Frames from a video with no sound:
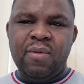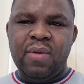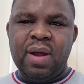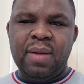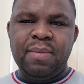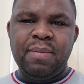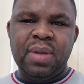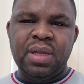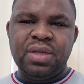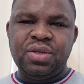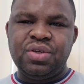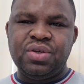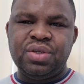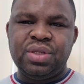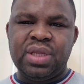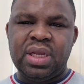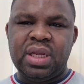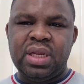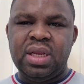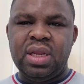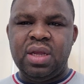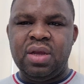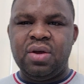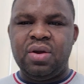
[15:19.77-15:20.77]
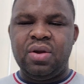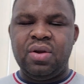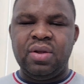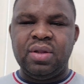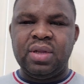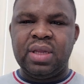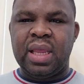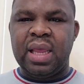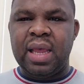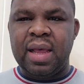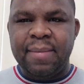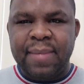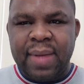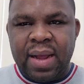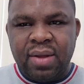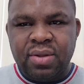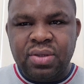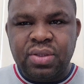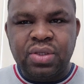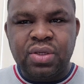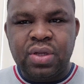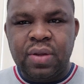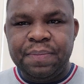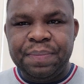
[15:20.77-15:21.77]
what makes you think they're gonna care
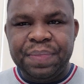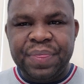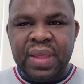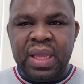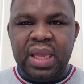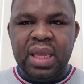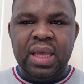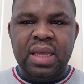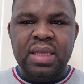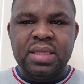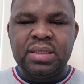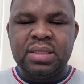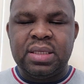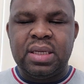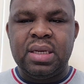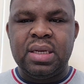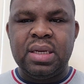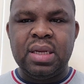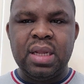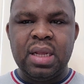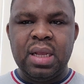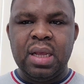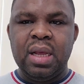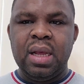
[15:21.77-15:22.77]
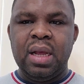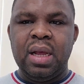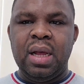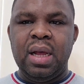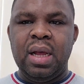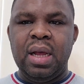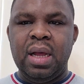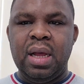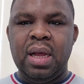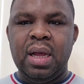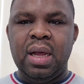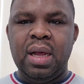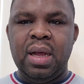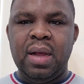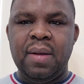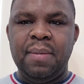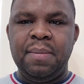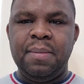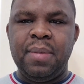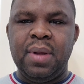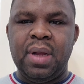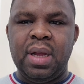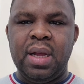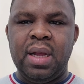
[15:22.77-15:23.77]
about something else and
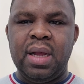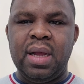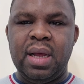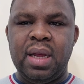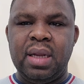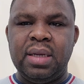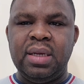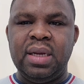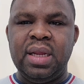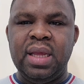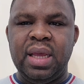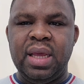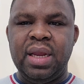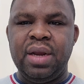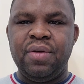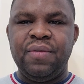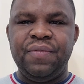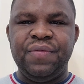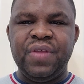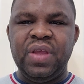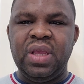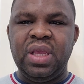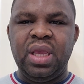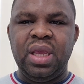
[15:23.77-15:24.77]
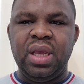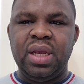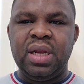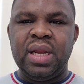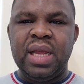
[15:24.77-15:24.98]
on the end of the year?